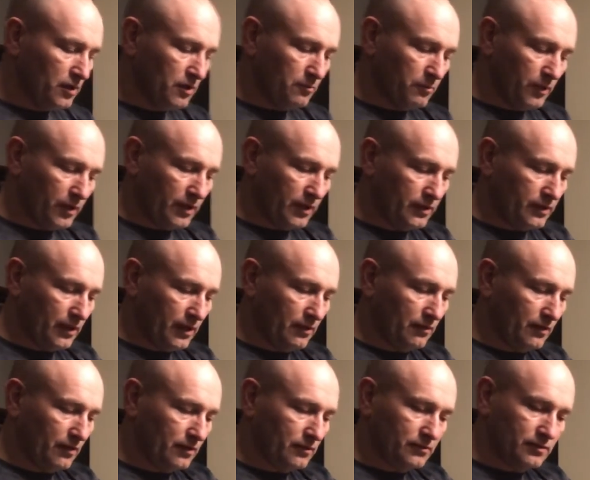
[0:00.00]
But
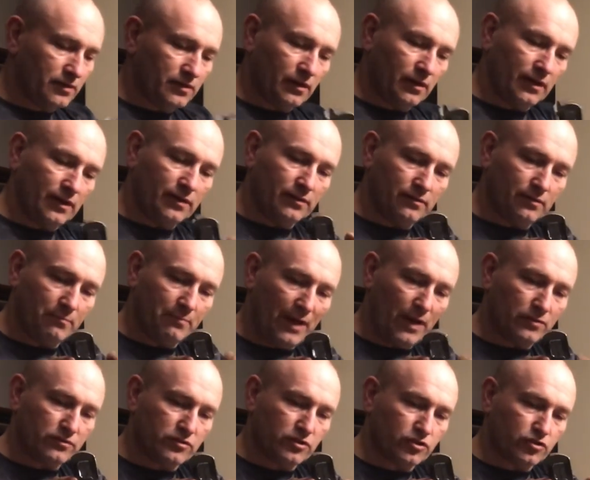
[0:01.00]
it
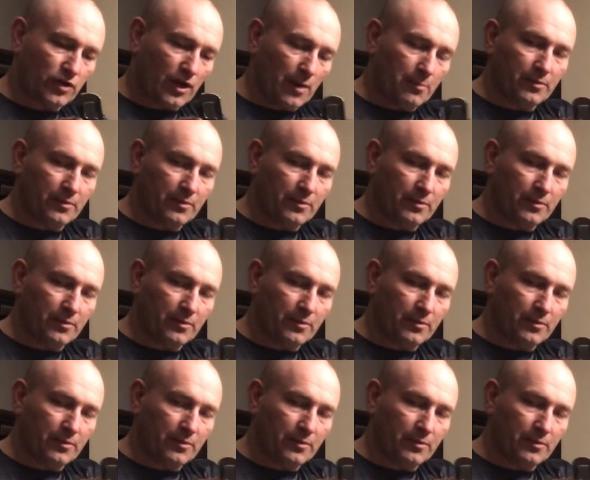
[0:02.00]
mounts the trap